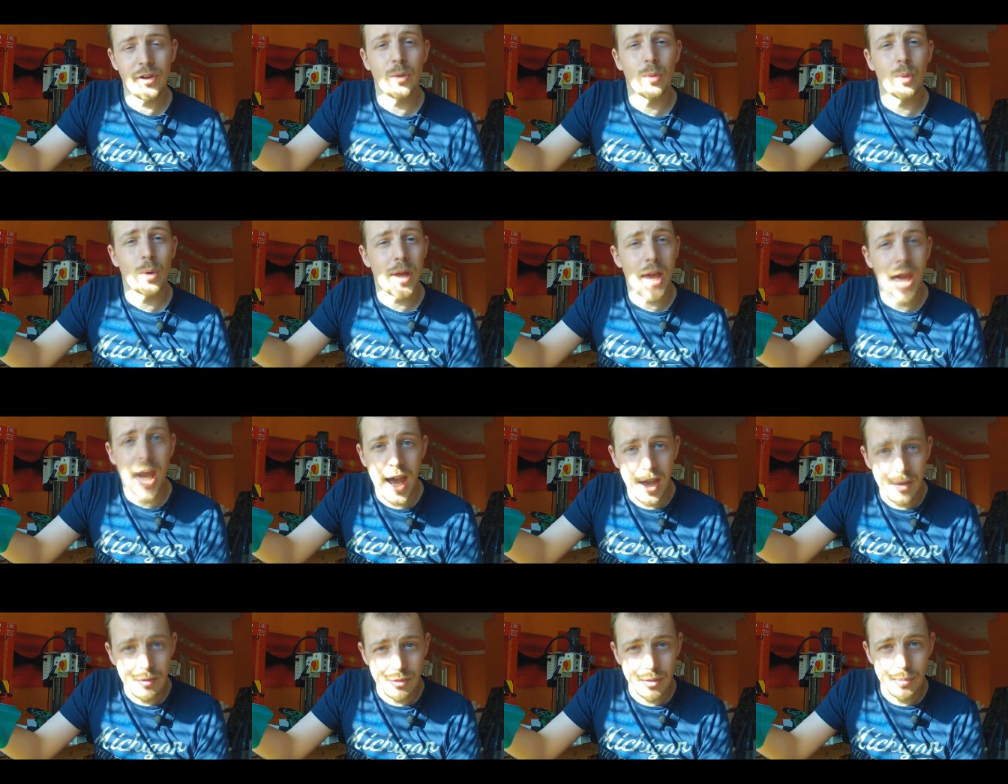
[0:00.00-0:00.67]
thing what I
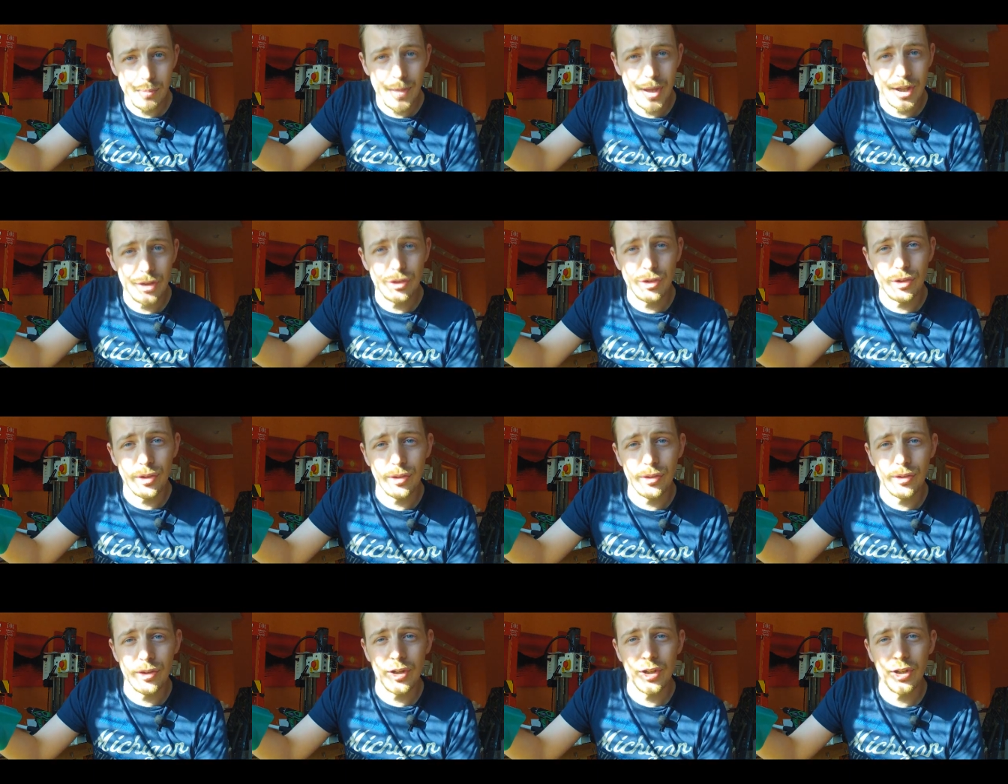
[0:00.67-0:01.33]
haven't
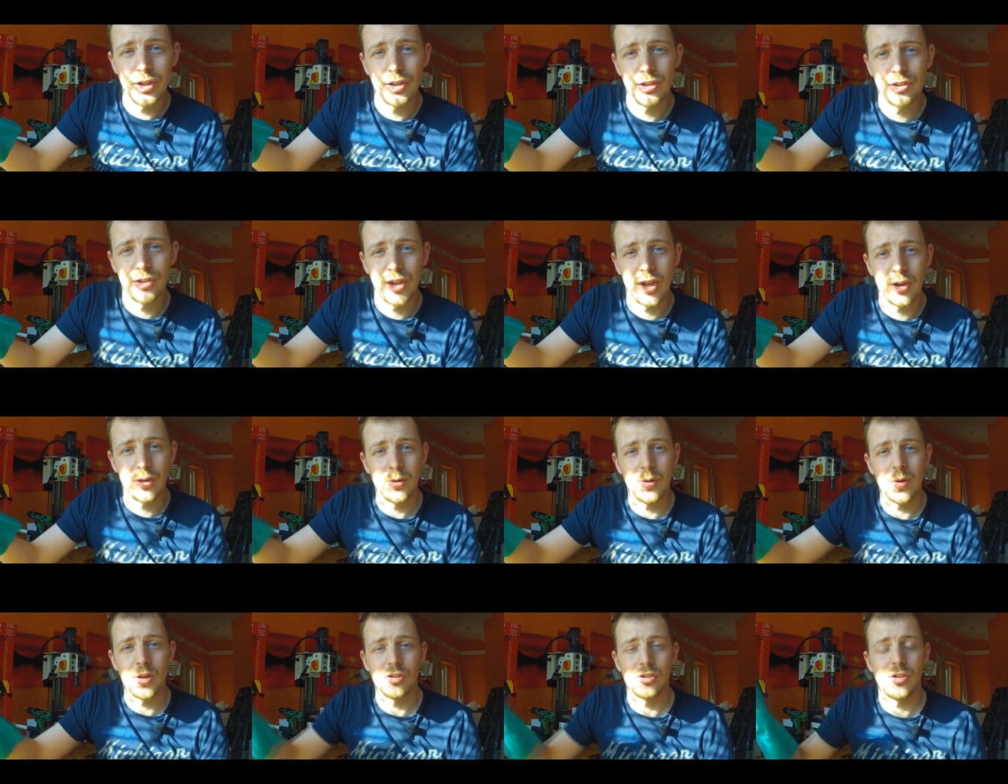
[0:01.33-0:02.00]
mentioned is
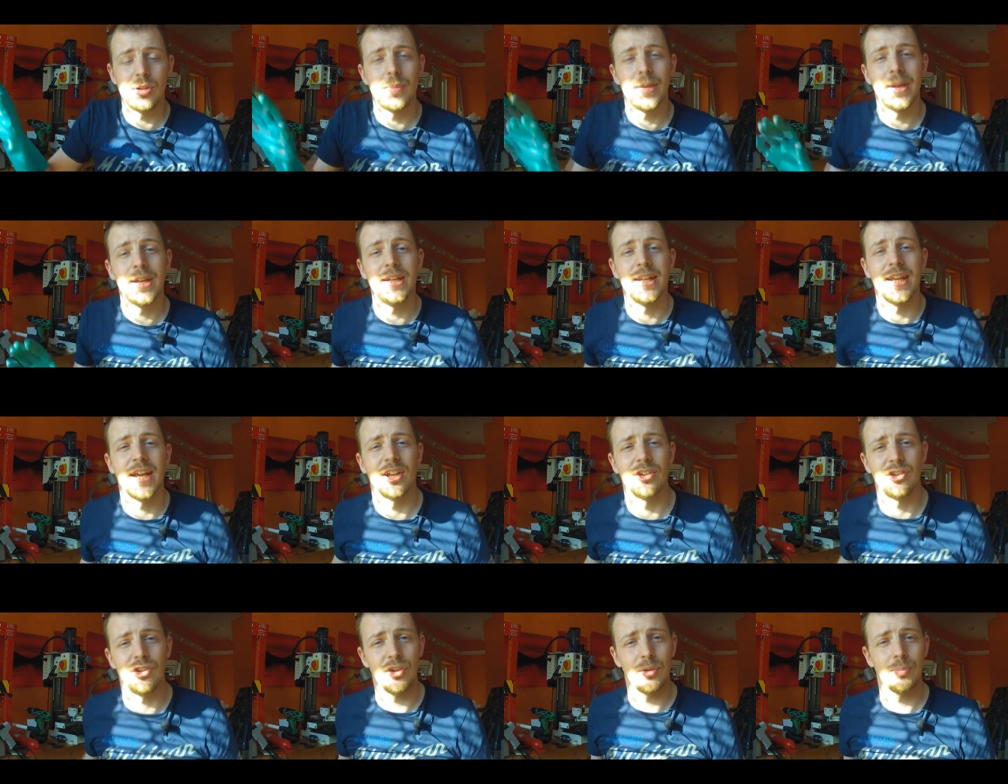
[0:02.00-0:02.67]
how you actually make
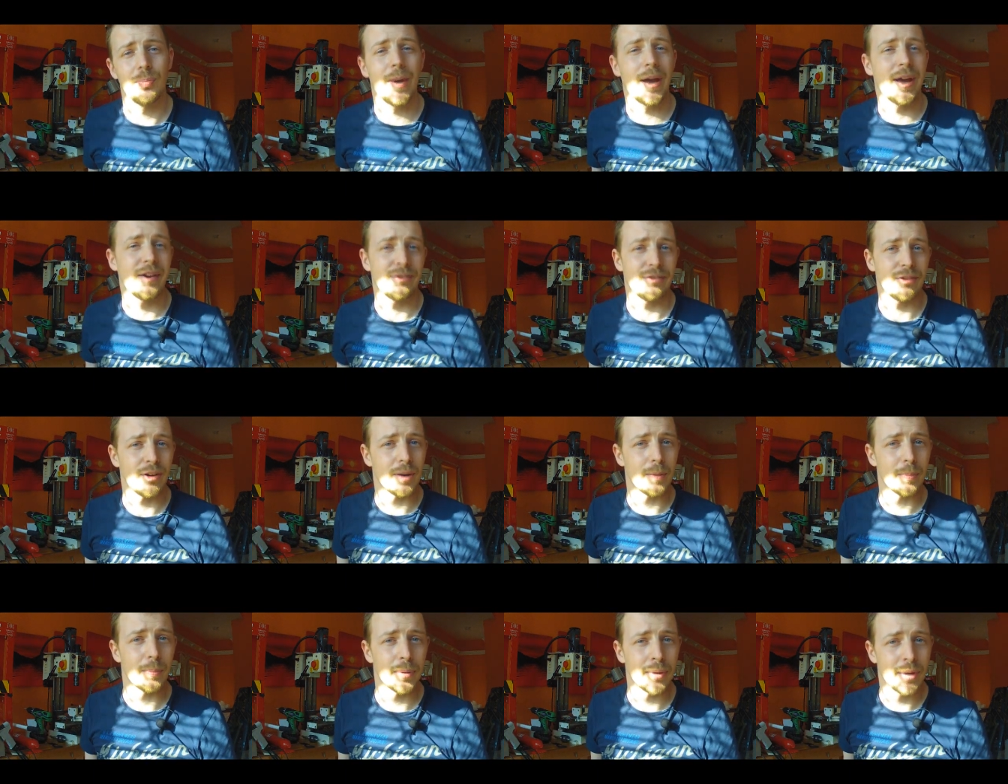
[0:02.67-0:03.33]
the acid
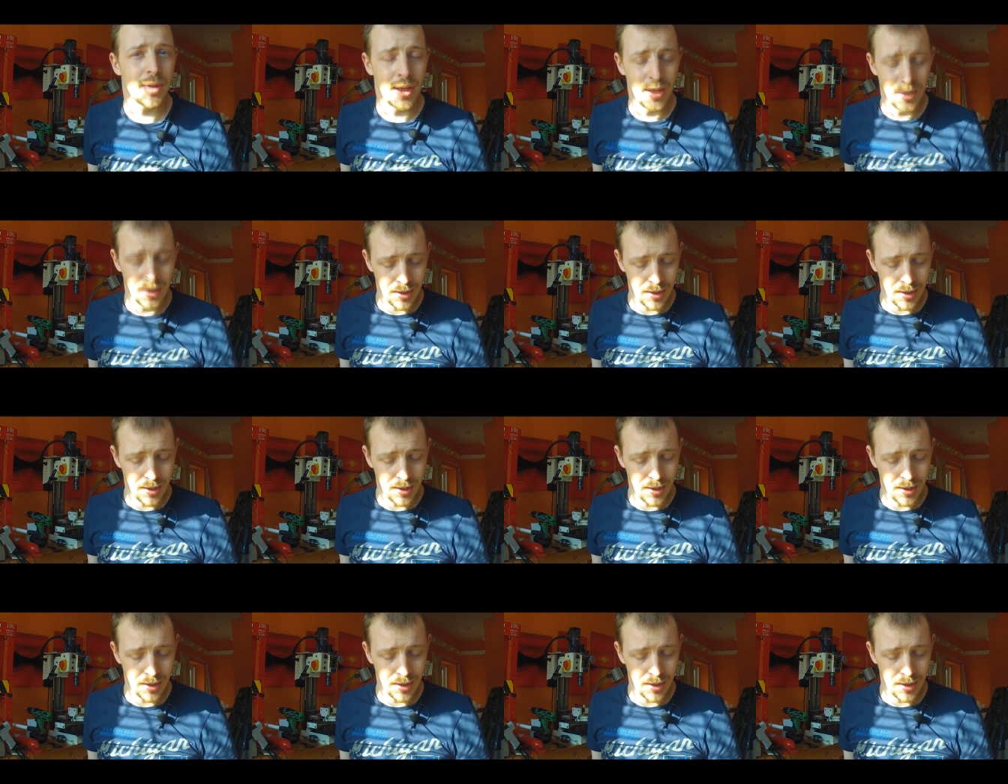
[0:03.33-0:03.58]
bath up.